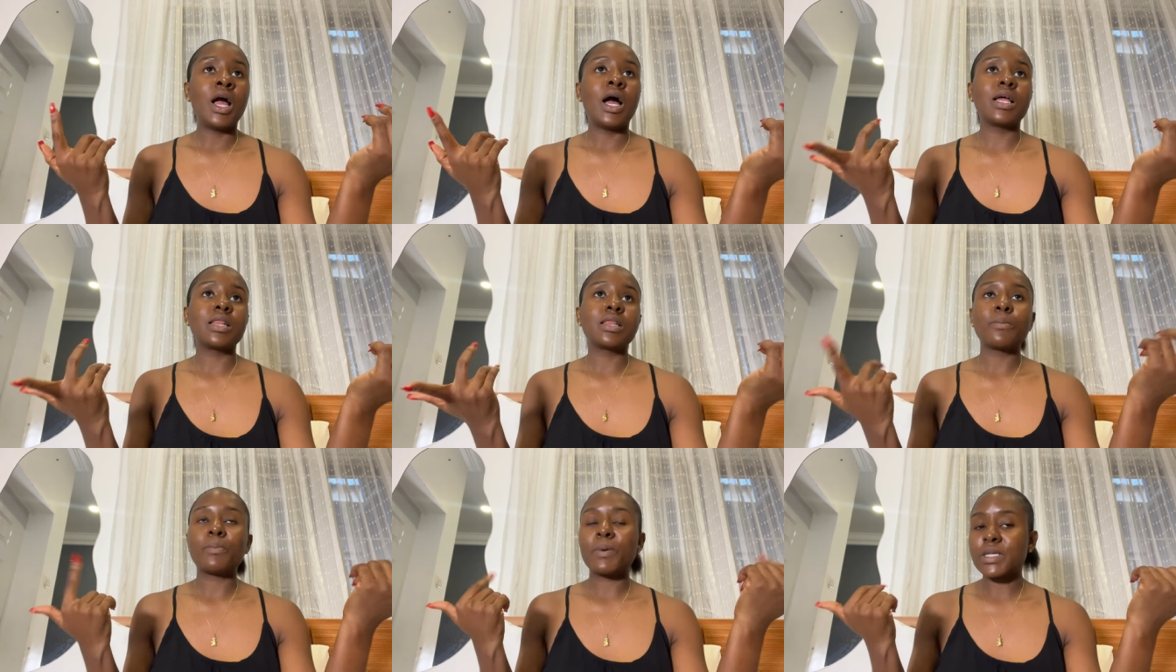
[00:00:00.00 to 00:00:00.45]

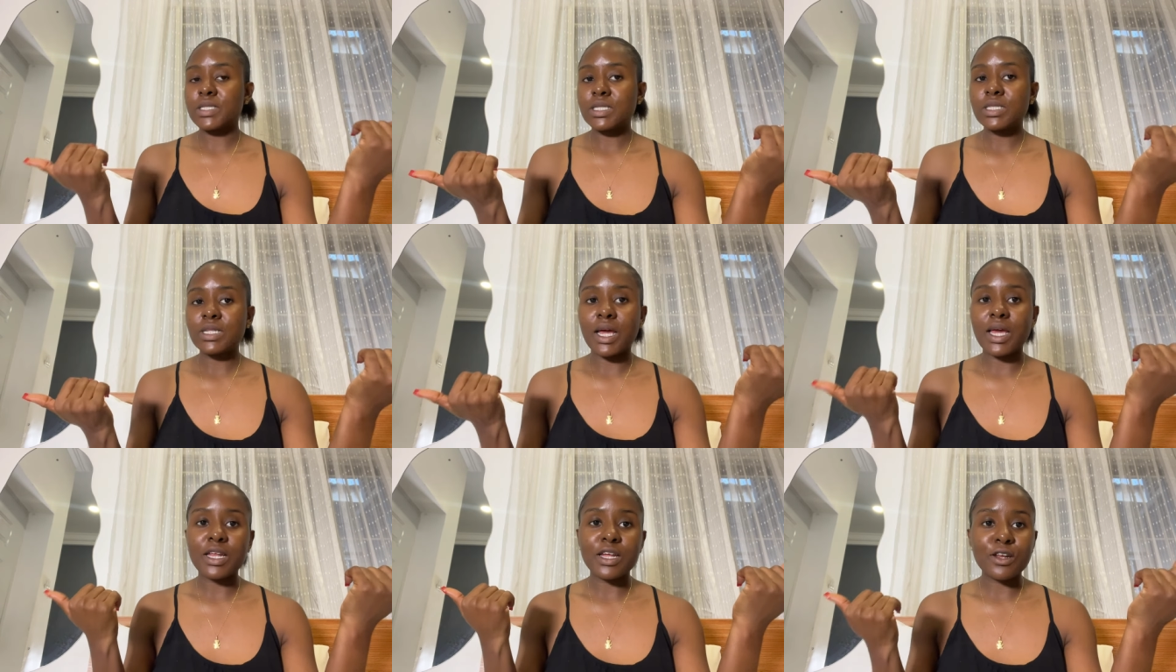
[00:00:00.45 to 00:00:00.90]
And the person
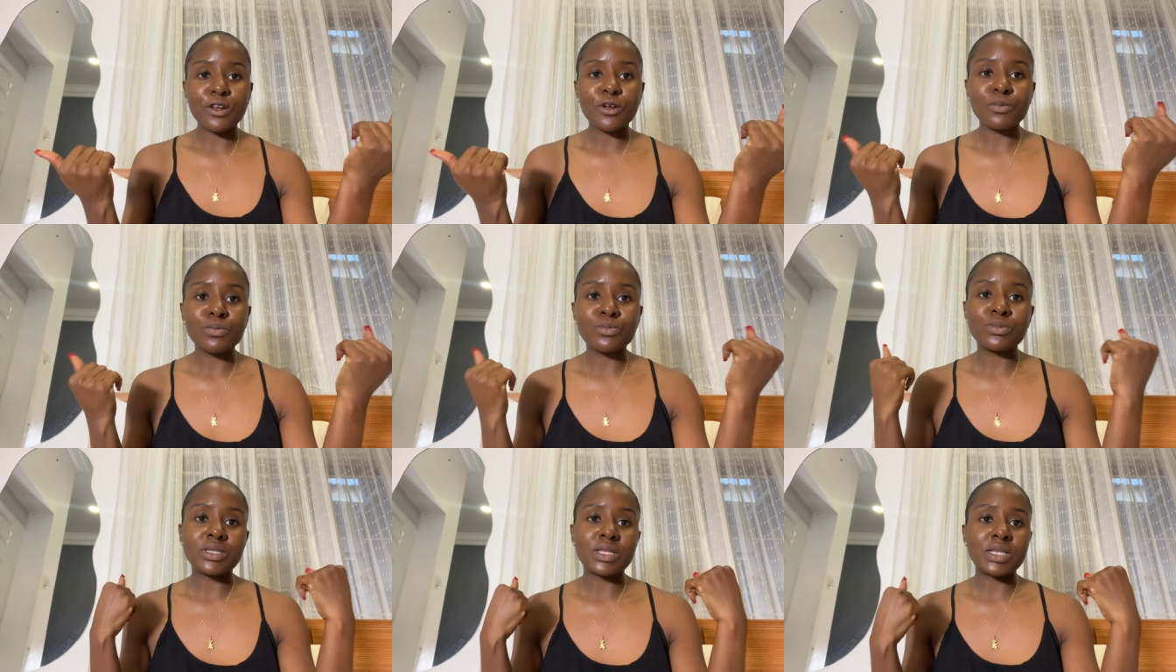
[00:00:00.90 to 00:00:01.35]
that ended
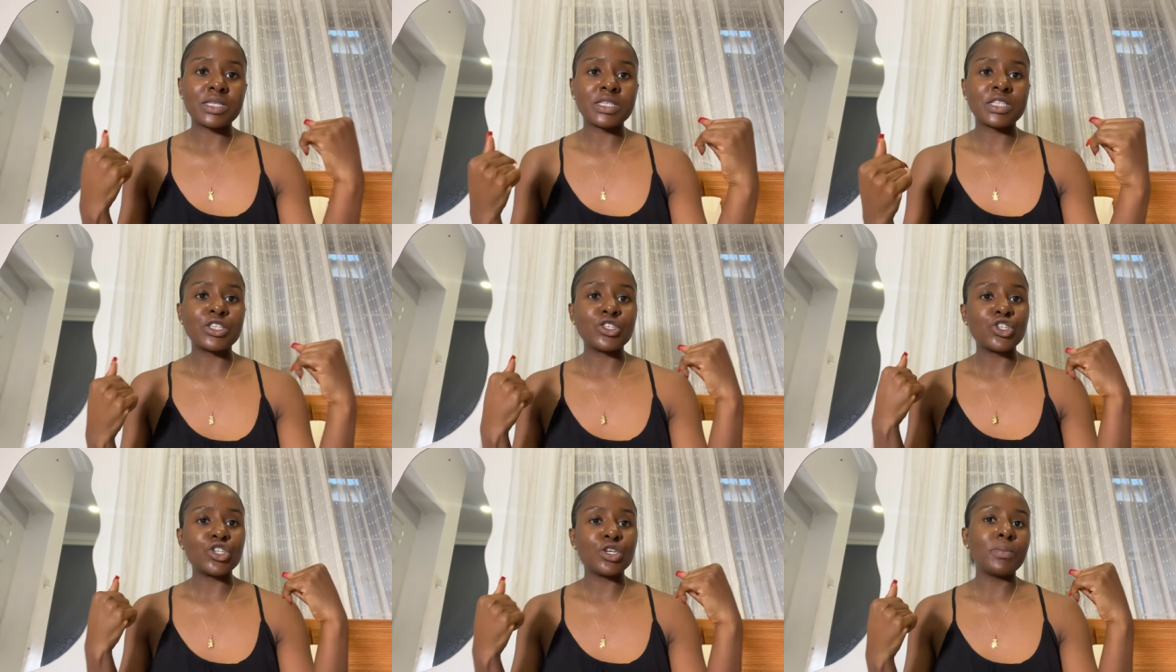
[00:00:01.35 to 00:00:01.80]
up
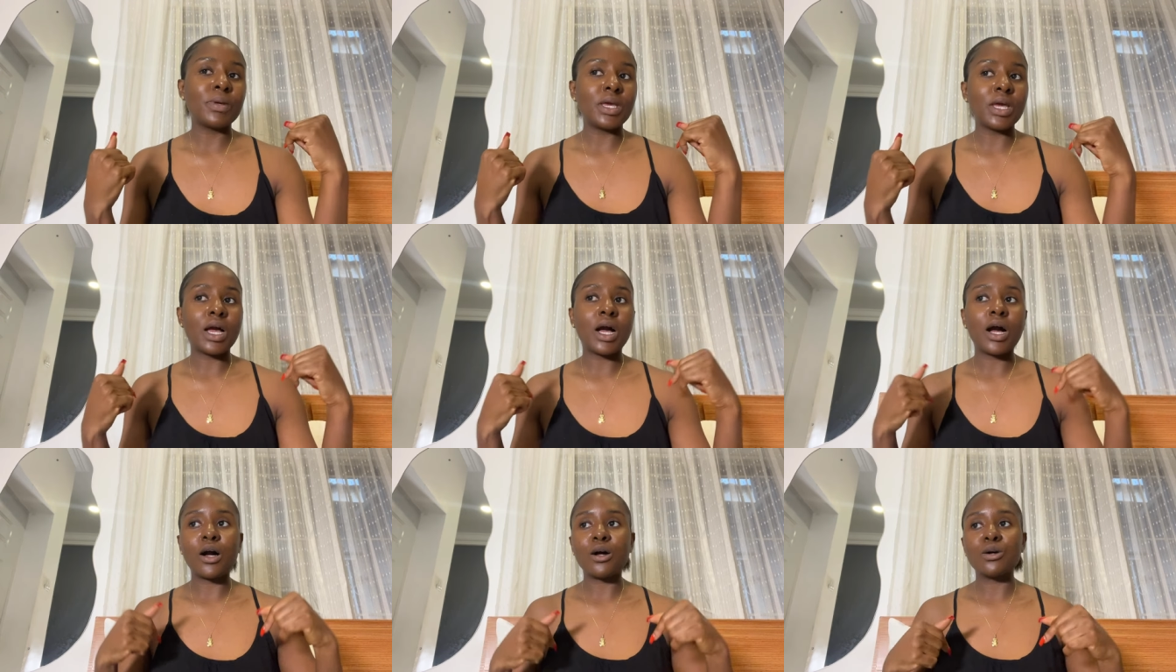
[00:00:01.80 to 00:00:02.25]
teaching me
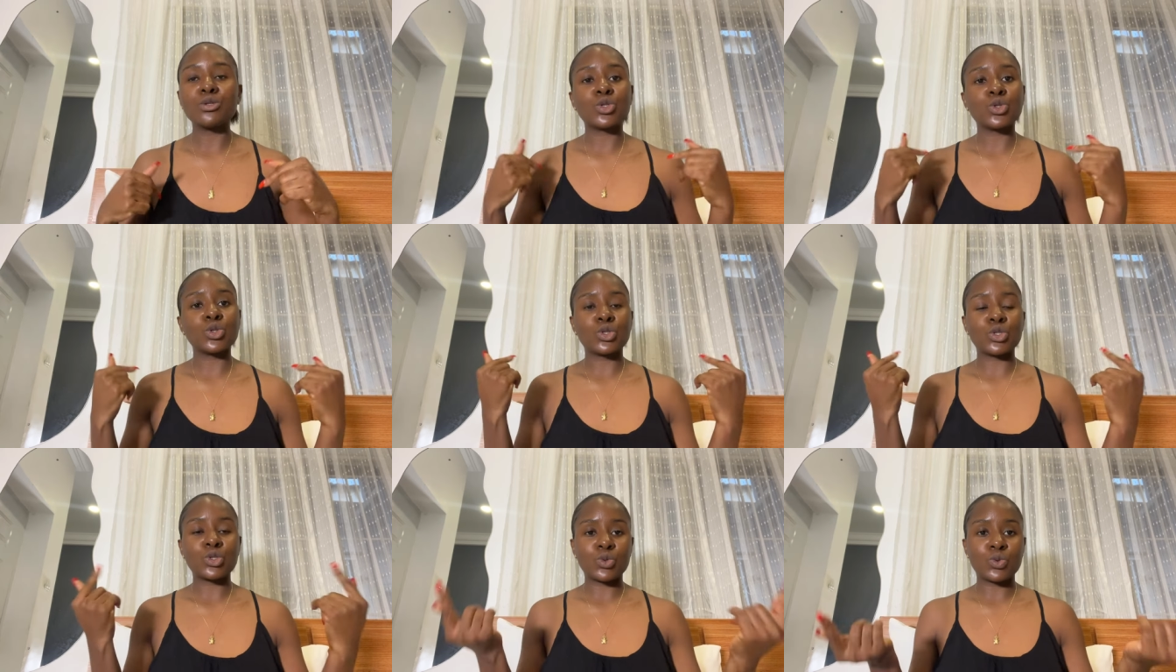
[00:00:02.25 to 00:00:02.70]
how
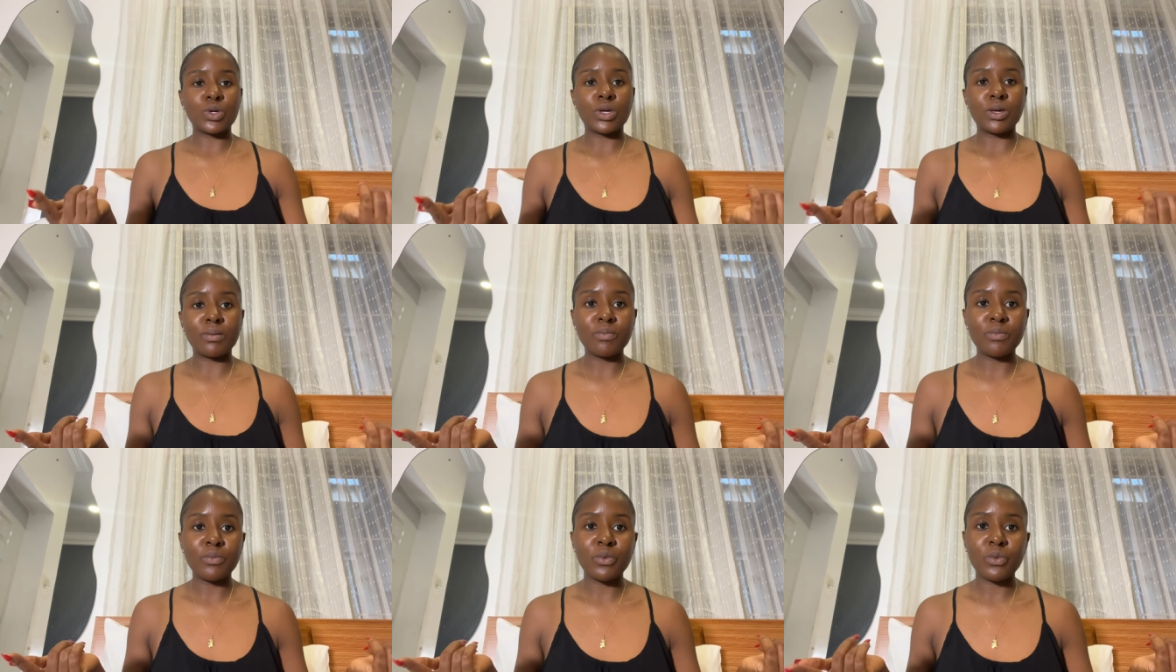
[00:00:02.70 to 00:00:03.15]
to
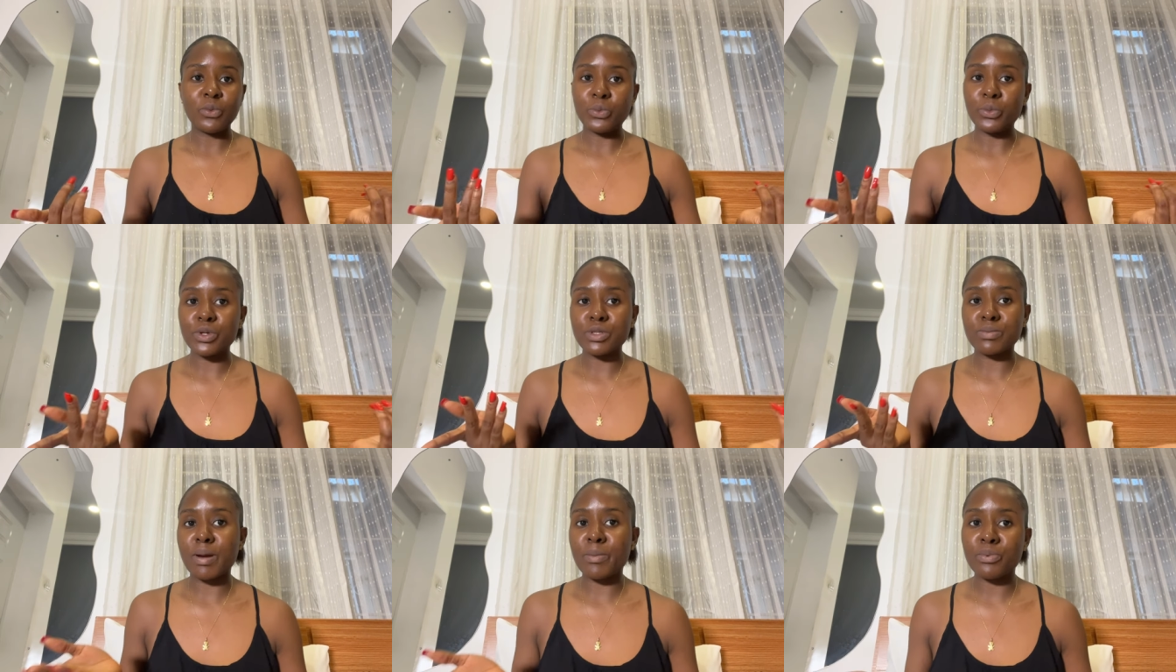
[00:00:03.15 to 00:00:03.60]
swim
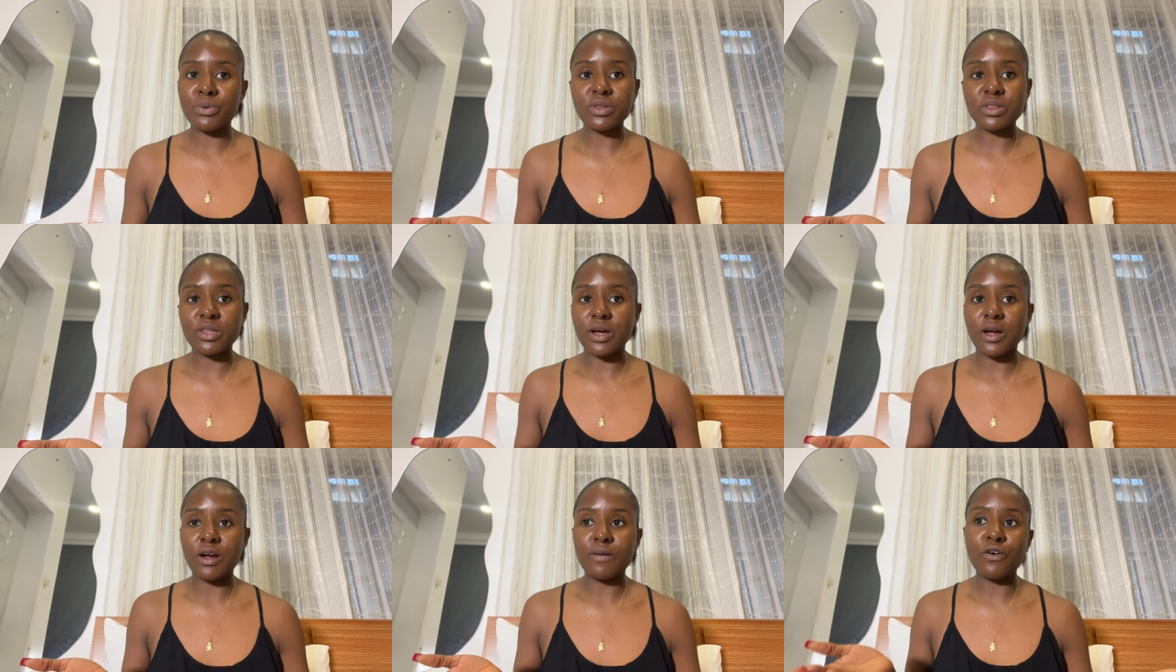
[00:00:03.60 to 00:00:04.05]
was my
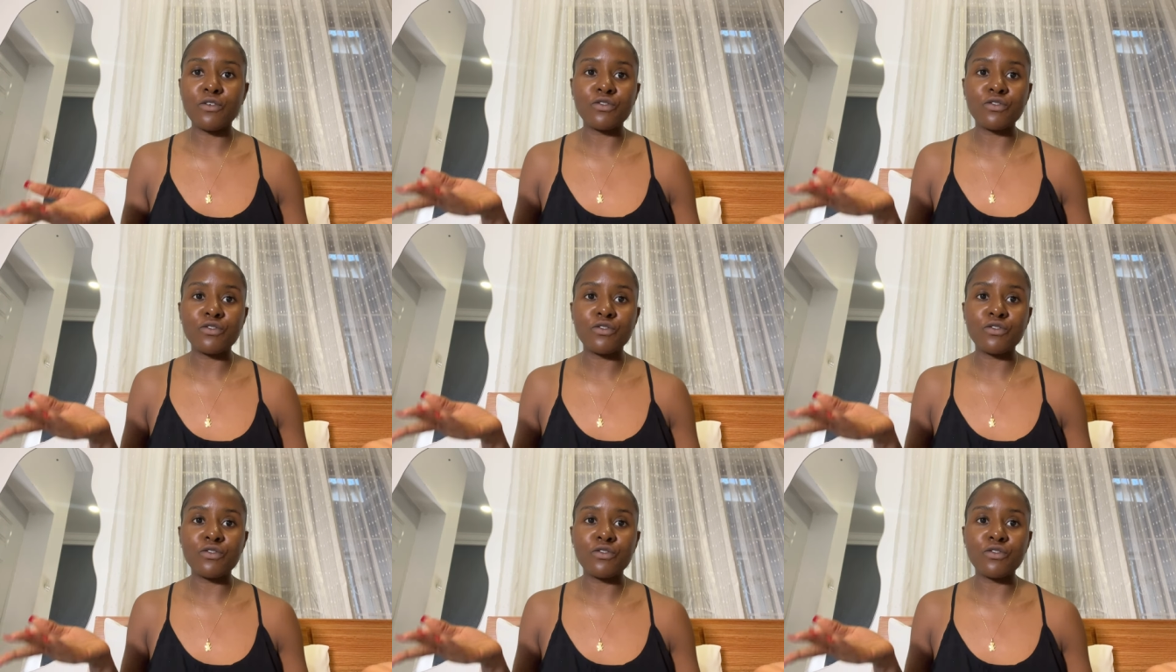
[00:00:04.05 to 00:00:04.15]
brother,